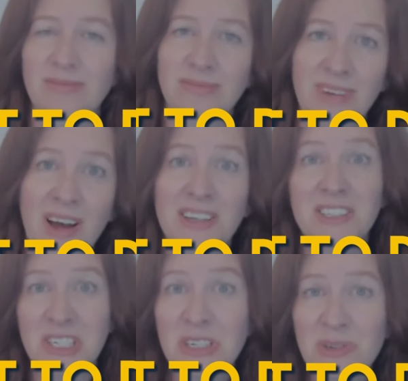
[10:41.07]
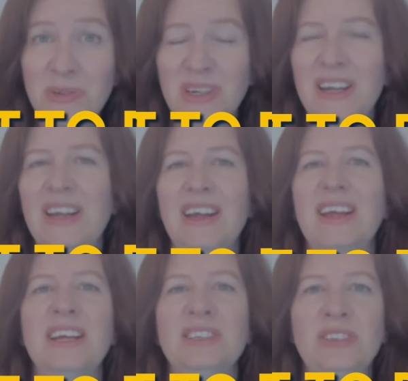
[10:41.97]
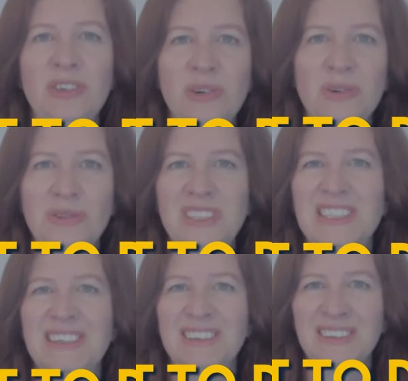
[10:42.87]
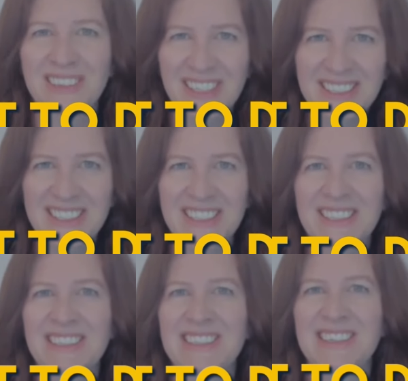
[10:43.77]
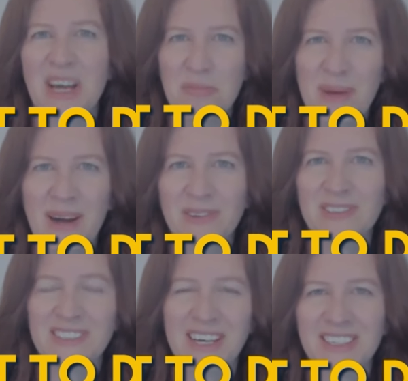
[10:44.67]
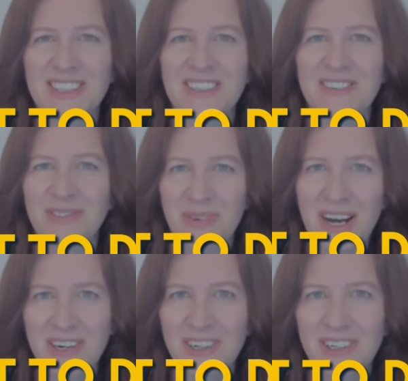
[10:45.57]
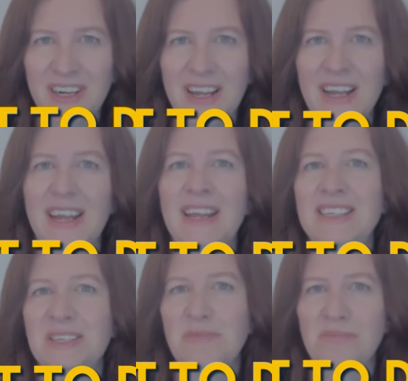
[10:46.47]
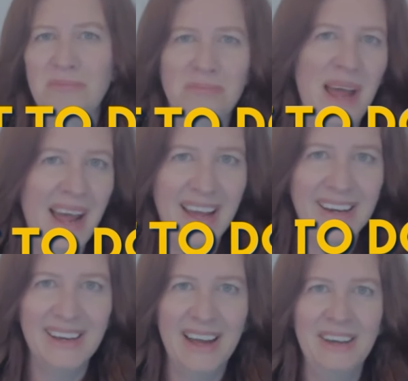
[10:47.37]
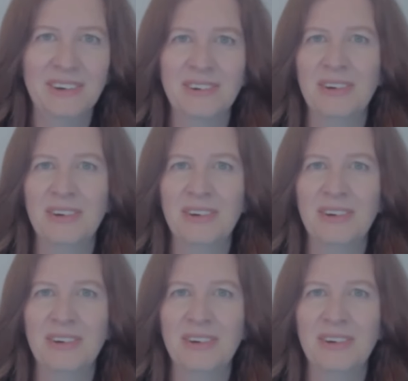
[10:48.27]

not to do is use LinkedIn's about section writer. It's bad. I don't